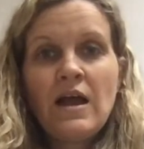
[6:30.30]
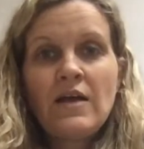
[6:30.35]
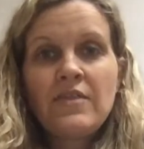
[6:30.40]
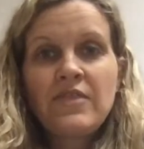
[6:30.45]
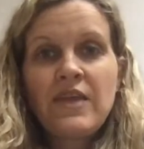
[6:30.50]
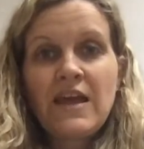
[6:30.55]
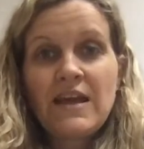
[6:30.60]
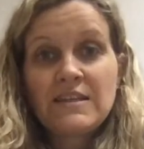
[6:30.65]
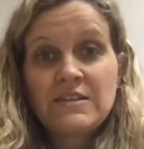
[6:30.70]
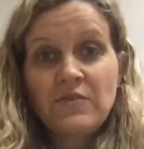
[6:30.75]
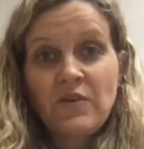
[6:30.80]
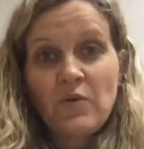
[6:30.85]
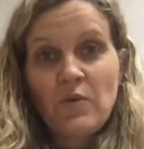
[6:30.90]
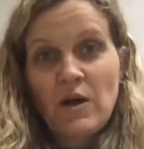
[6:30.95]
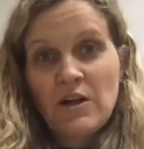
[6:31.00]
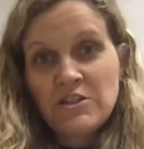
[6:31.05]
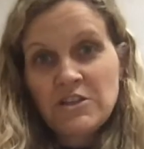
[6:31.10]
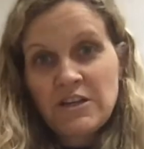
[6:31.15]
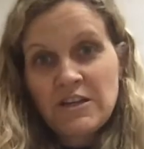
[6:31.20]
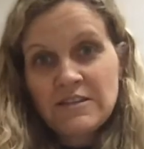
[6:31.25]
Thanks for
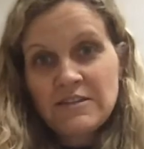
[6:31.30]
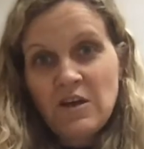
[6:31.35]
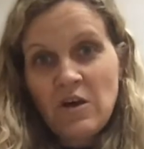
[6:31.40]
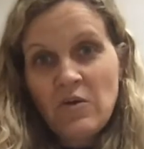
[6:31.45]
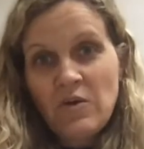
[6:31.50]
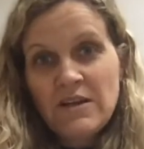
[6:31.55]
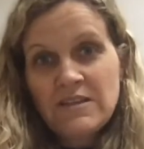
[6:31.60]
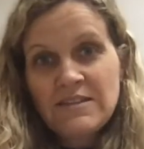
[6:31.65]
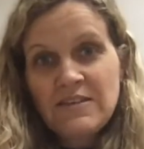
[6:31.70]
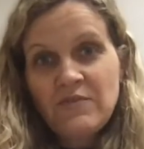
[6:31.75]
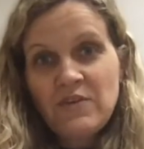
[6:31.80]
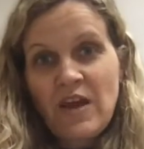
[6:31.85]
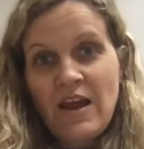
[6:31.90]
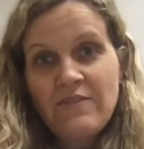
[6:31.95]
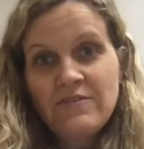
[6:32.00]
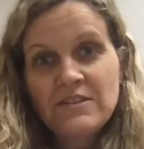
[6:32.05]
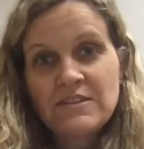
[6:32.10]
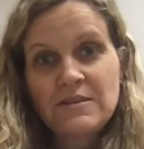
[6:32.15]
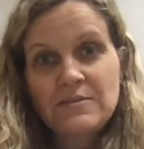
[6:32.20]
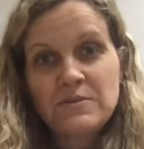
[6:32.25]
watching as always. If you
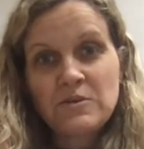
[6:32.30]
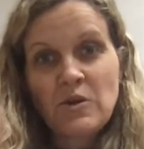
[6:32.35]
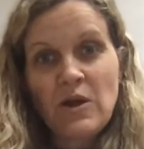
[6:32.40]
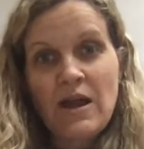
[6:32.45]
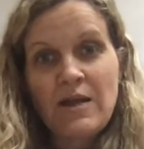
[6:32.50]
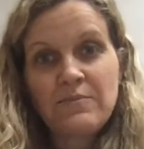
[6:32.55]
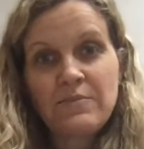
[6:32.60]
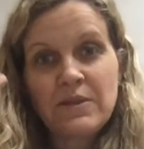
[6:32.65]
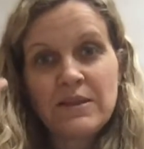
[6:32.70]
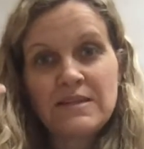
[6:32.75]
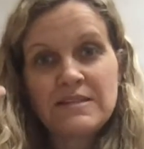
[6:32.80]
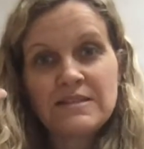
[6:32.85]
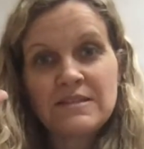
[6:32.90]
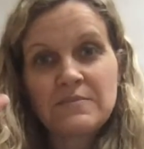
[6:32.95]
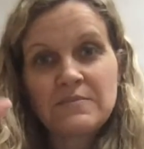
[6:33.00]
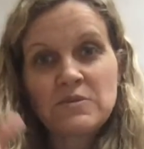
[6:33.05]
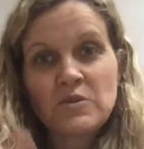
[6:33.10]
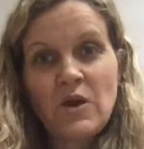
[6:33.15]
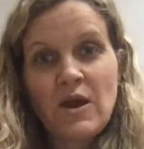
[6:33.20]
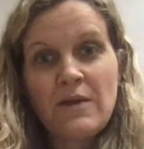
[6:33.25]
haven't subscribed, please
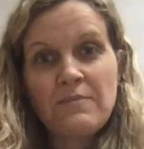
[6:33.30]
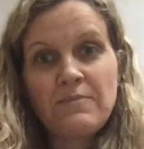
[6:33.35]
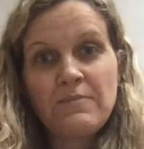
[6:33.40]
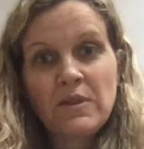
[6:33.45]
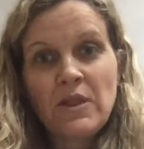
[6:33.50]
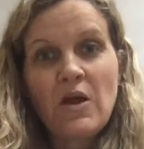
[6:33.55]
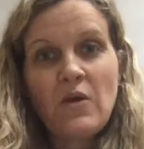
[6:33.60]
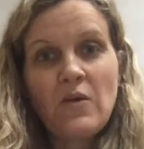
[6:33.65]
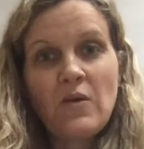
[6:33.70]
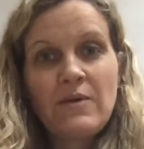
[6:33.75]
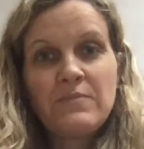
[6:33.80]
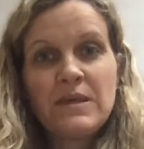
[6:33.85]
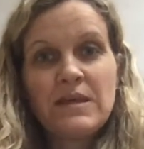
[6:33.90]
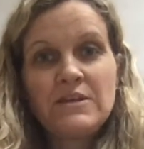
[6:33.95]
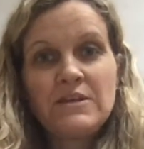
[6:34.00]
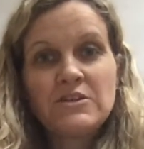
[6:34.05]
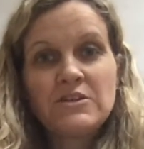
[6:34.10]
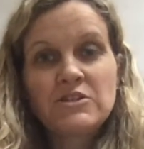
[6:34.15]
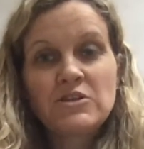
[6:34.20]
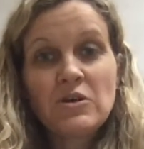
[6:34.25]
subscribe below and be
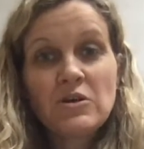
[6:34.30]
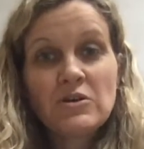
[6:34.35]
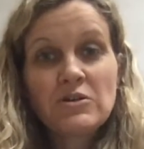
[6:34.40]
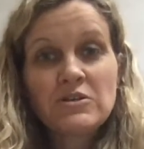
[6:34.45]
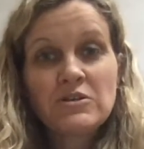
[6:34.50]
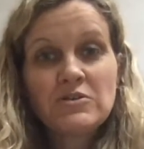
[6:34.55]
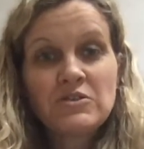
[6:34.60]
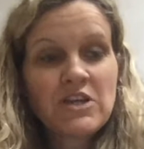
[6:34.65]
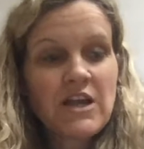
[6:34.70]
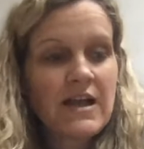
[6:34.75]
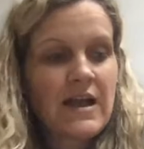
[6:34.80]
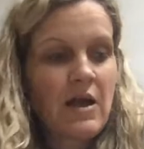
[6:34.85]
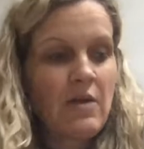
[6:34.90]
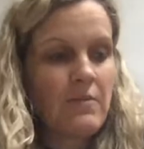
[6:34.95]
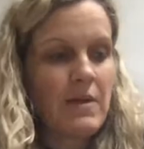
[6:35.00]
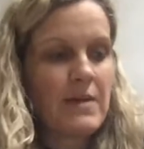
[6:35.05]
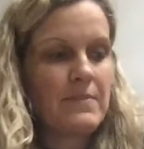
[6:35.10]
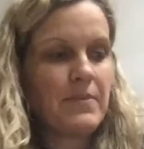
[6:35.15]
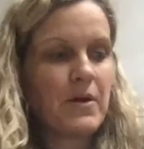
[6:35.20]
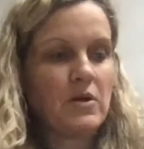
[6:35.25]
sure to check out
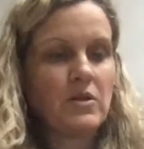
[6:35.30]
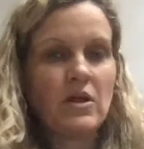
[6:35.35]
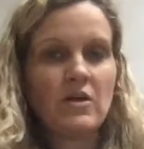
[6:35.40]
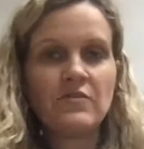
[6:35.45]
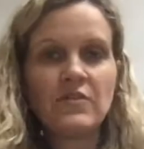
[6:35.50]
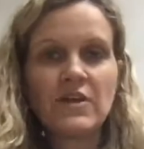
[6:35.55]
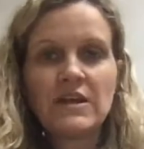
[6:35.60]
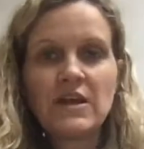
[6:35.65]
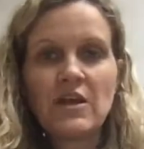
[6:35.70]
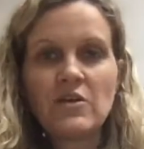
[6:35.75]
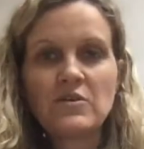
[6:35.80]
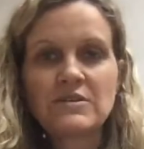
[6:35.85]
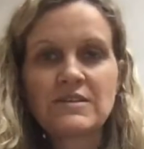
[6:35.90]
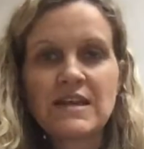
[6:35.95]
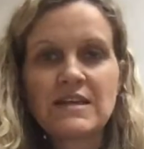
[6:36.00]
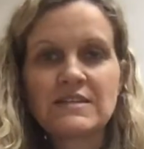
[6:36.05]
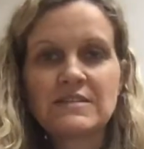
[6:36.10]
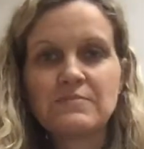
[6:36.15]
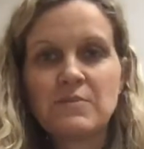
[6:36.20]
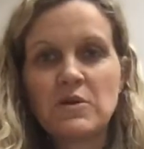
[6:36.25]
my BOLO videos.
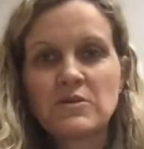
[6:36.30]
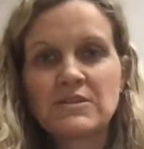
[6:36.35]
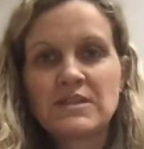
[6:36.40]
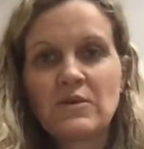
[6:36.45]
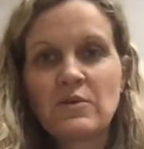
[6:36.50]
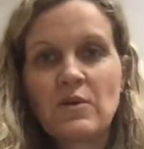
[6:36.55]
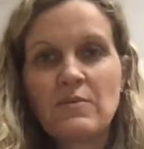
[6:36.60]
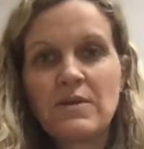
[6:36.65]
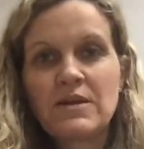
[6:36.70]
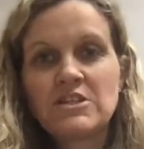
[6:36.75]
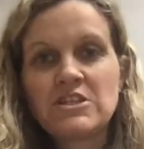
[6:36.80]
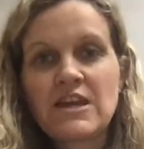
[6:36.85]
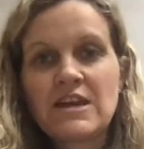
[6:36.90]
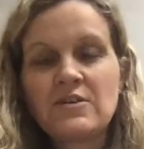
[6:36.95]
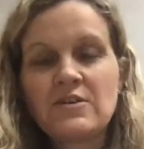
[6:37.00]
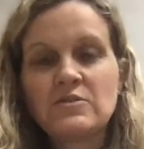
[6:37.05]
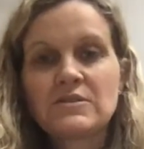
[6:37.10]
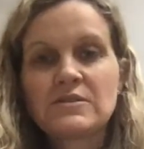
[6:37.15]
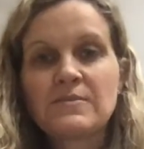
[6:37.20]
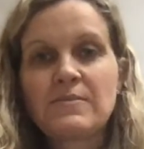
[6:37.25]
That's mostly what my
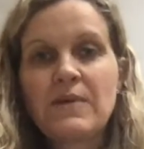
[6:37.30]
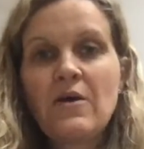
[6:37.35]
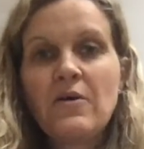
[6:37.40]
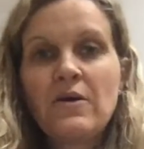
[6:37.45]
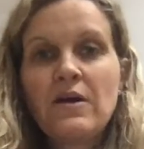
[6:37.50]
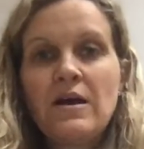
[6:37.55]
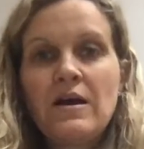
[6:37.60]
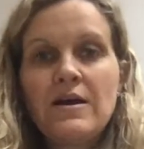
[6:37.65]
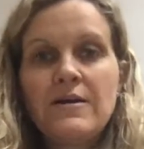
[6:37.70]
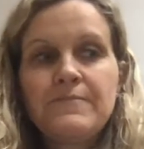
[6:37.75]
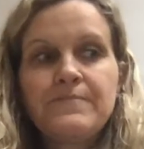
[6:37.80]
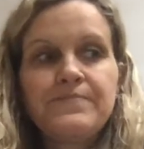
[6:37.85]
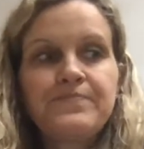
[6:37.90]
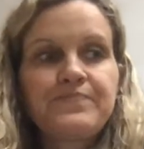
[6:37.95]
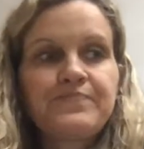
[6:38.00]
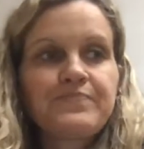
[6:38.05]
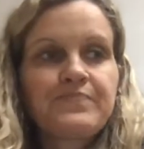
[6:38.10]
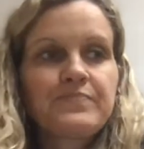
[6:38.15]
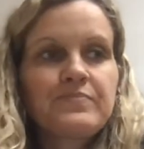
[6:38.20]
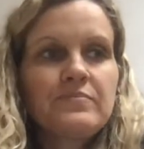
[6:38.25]
channel is about. Um,
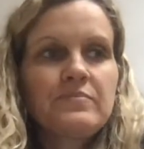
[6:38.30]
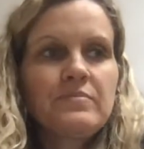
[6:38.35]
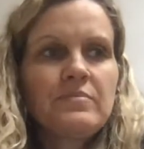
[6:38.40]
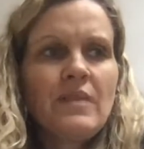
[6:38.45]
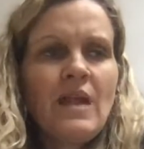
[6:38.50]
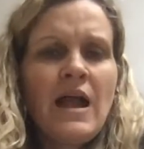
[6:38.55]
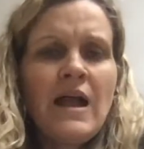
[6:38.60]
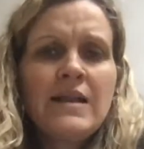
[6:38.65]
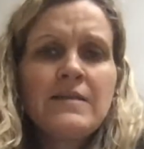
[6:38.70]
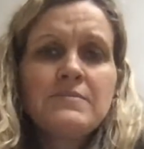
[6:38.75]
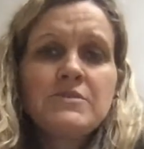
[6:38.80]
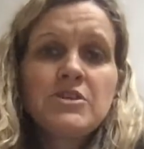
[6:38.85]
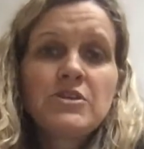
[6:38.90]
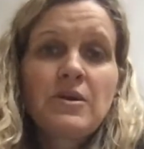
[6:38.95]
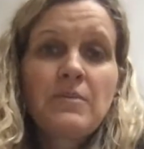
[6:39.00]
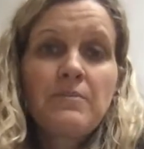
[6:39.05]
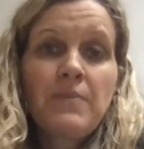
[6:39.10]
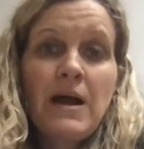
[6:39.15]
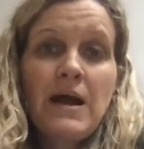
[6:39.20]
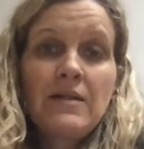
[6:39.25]
items you
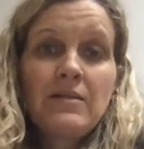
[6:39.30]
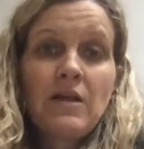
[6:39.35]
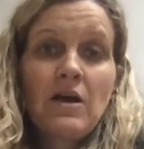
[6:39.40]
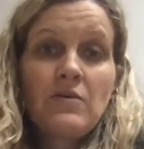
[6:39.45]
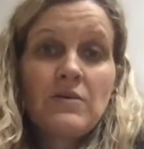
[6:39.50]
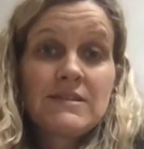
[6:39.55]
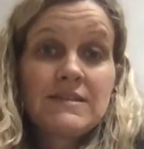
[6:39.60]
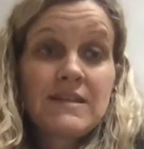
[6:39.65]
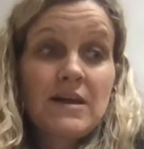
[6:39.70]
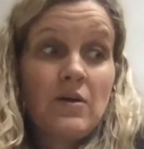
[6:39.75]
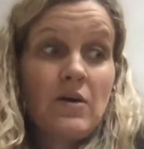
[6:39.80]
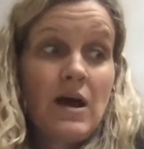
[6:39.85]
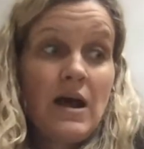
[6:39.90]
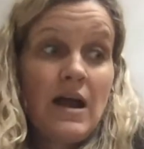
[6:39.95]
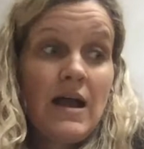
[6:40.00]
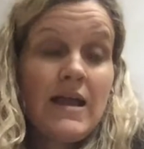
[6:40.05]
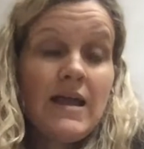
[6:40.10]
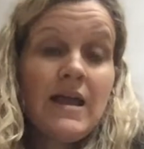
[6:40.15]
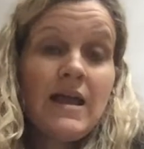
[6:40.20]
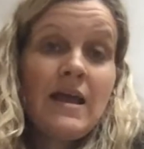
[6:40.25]
can buy low and sell
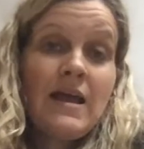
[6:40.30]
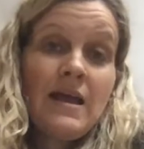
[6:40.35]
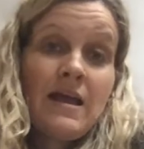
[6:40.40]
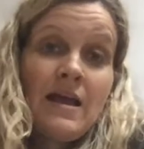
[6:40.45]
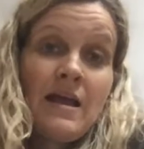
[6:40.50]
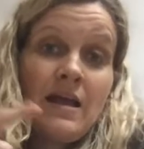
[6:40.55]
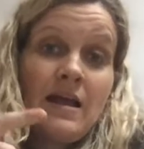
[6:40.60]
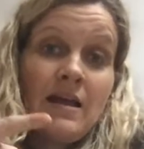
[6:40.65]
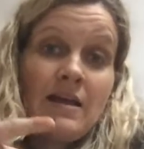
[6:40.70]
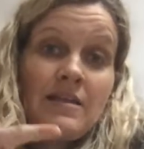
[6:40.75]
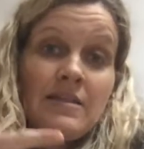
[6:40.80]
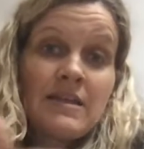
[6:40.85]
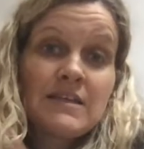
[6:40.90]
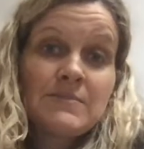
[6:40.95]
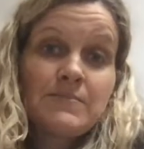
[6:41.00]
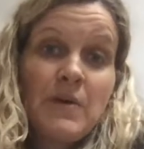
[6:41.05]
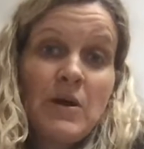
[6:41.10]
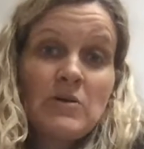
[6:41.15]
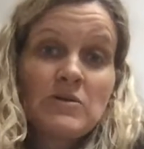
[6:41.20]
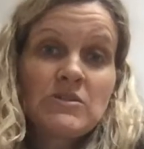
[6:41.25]
high. This
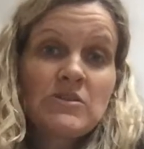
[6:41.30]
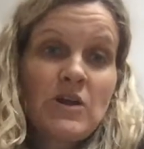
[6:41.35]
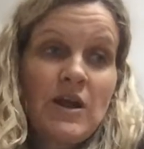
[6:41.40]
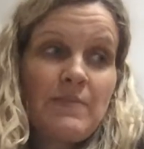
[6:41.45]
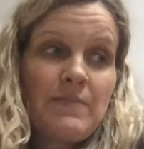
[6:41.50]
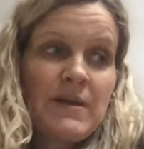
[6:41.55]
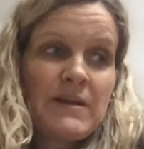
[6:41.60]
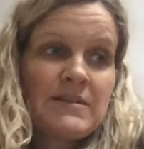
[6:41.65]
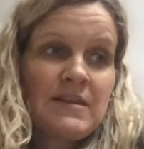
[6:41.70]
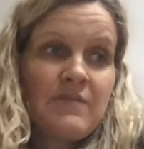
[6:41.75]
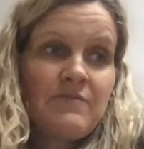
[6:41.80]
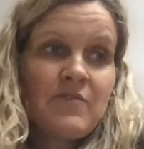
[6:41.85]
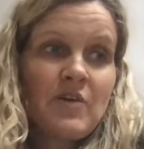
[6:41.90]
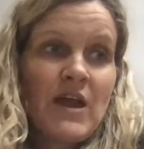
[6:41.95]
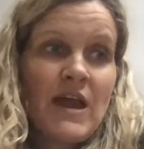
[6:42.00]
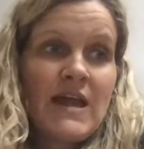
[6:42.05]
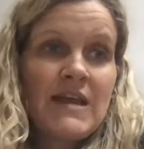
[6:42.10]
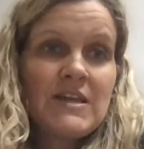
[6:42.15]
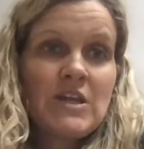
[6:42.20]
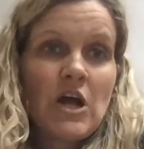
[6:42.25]
poster I picked up for
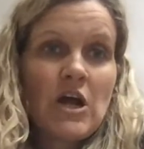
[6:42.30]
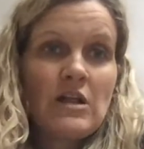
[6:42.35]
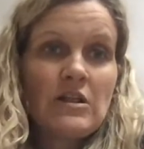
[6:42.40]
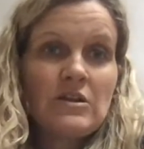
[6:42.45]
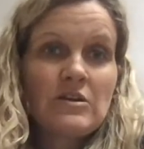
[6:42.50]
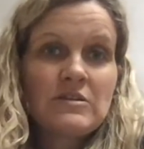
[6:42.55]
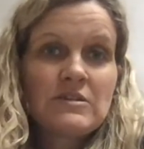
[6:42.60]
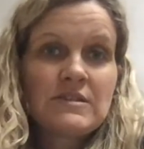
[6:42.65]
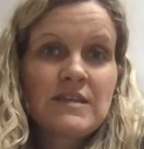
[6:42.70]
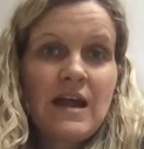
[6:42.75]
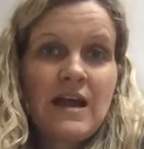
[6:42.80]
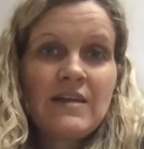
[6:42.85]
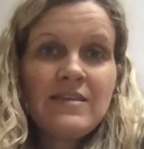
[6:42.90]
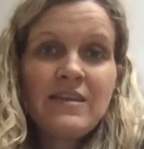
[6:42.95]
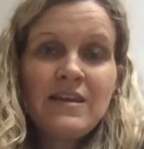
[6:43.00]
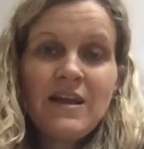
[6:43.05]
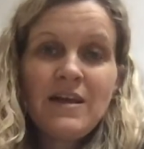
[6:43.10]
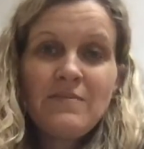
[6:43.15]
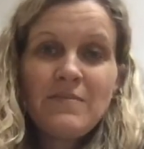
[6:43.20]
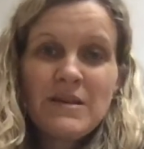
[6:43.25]
$8. I
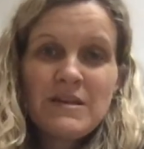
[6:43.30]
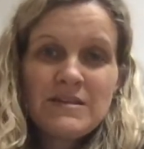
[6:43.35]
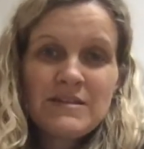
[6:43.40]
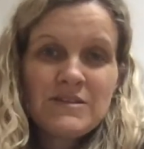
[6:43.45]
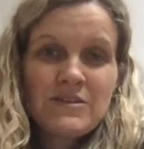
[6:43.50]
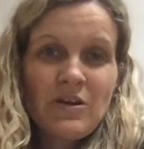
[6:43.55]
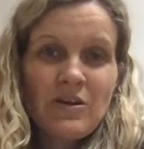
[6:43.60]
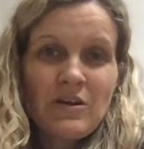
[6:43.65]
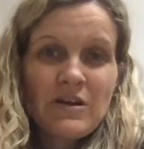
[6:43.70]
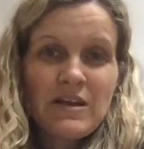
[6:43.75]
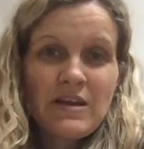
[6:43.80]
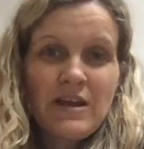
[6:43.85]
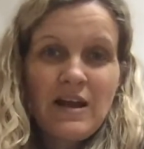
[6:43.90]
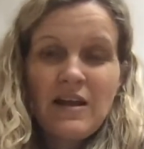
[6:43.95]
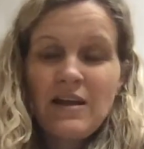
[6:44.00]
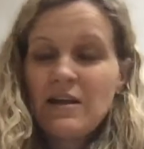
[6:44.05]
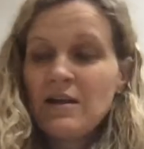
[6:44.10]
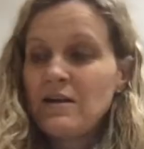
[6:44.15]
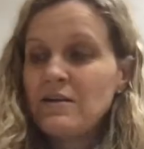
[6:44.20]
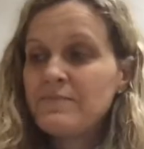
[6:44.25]
think I'm going to start it,
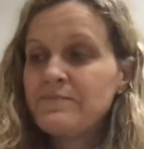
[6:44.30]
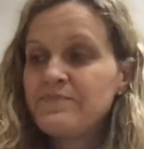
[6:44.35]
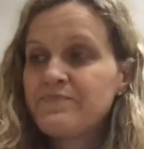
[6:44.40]
uh,